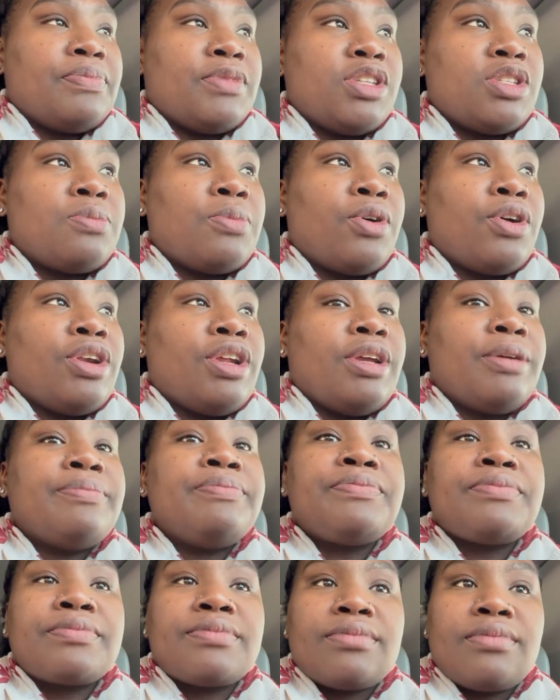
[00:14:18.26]
morning
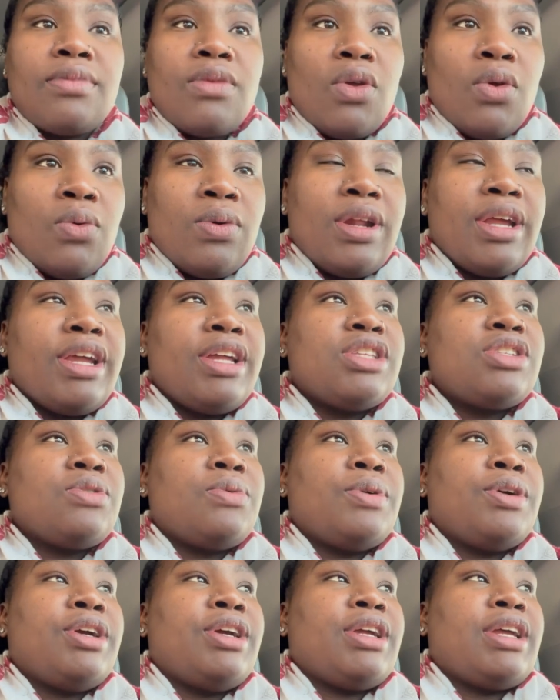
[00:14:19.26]
when I get to
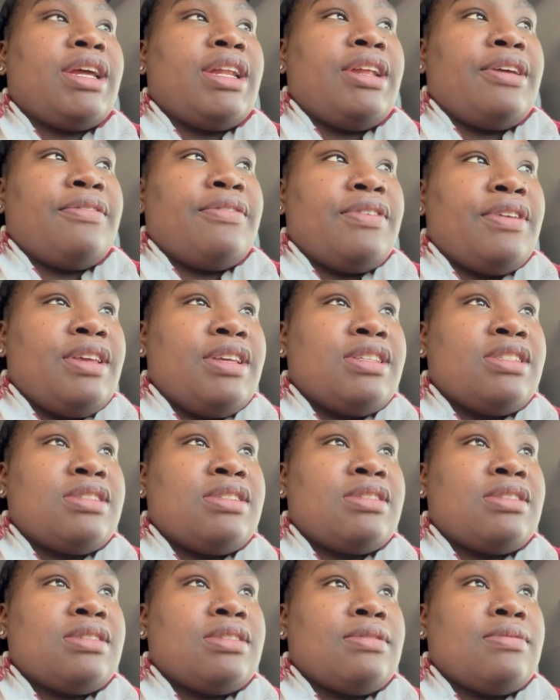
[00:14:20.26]
work, and if
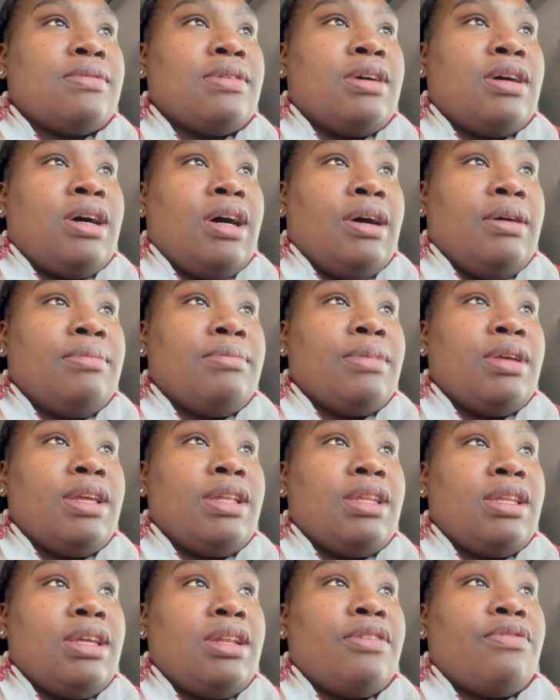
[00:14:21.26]
he's
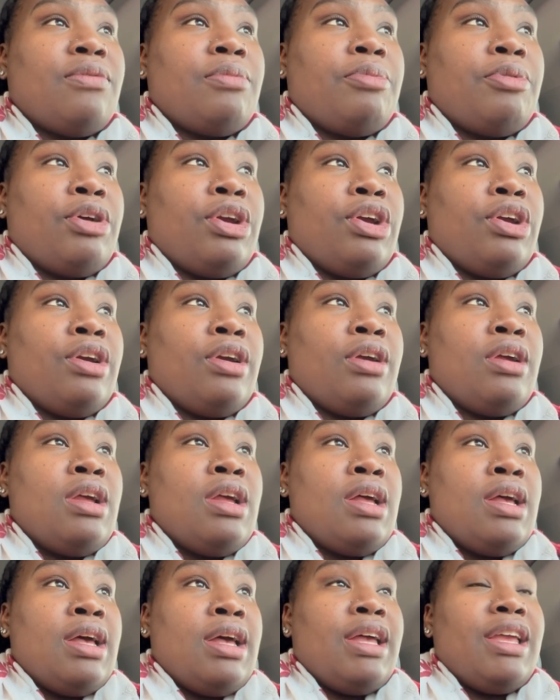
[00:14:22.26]
in need of a prayer,
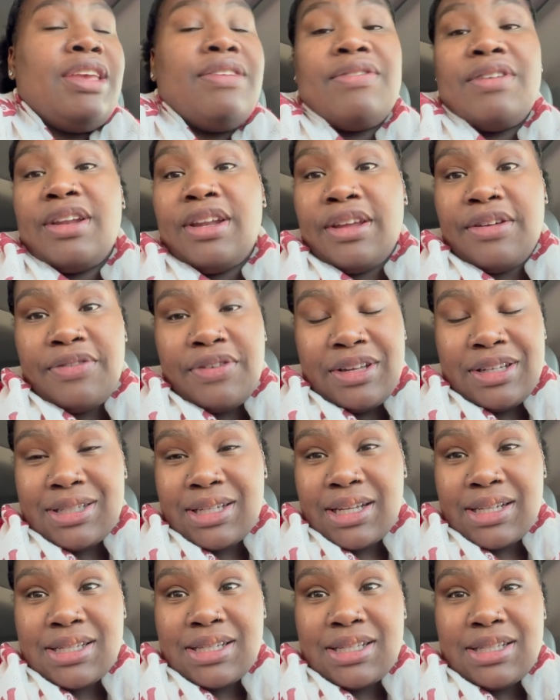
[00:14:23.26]
even if he
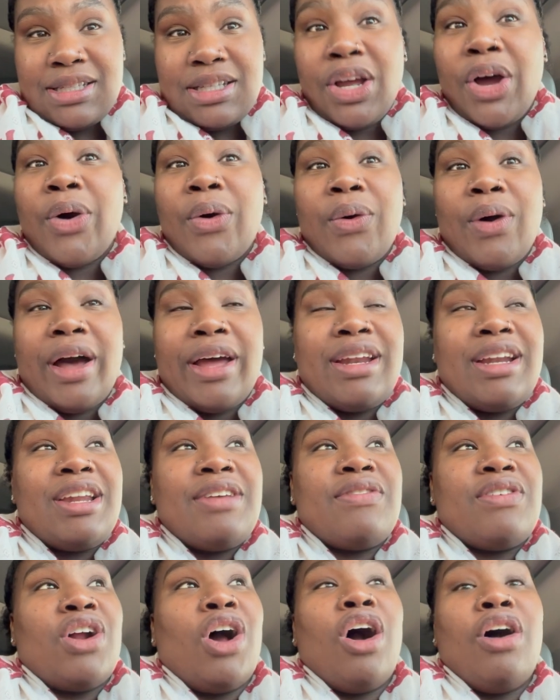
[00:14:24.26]
says no, I didn't
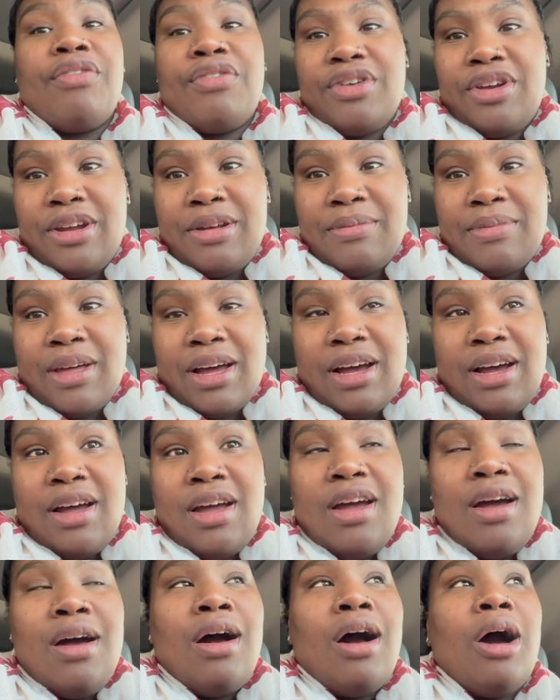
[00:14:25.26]
even offer him that
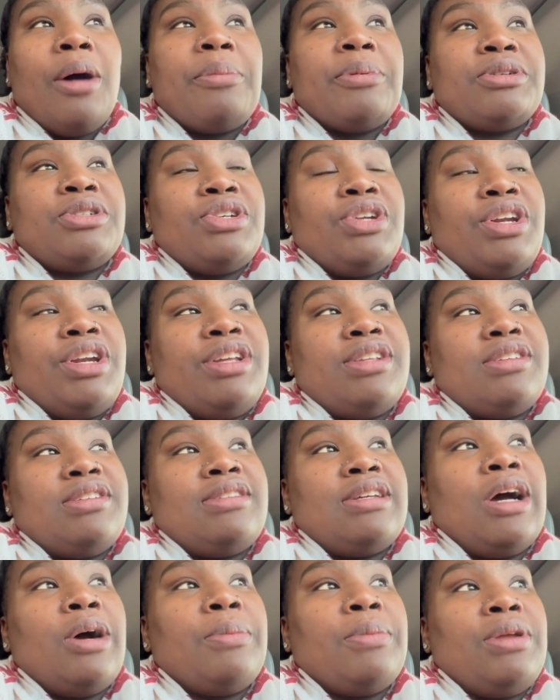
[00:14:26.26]
opportunity to
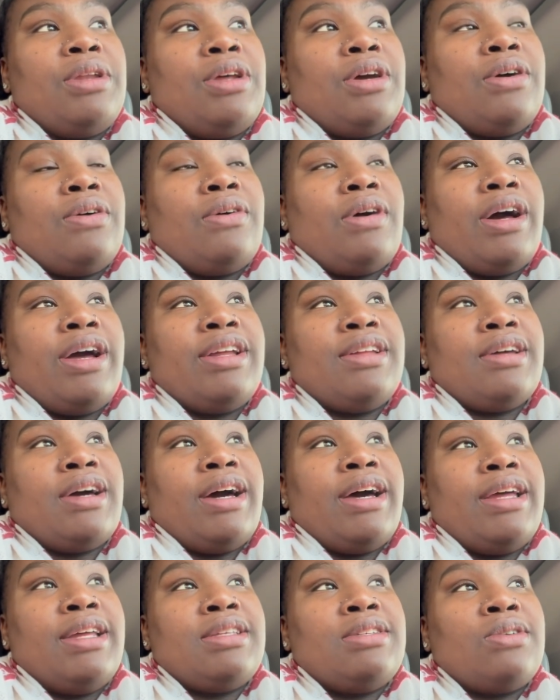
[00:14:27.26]
tell me no.
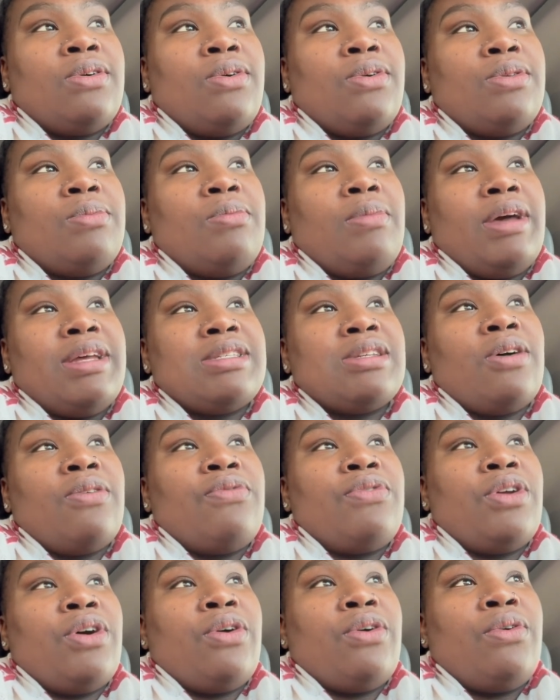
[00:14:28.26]
I told
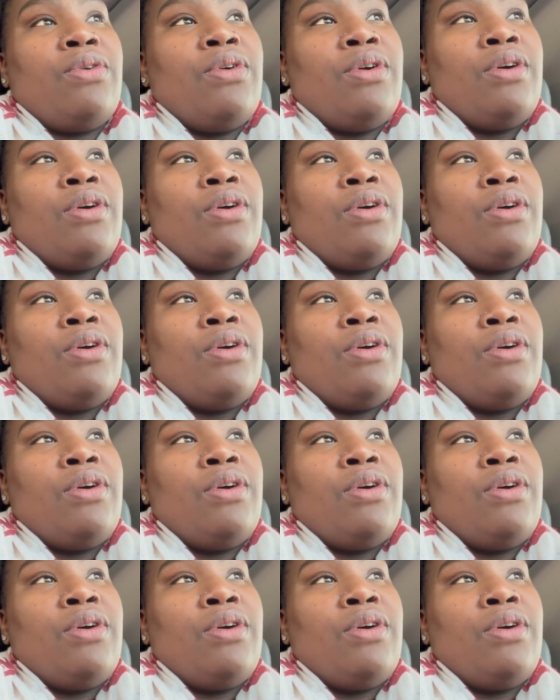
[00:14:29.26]
myself no,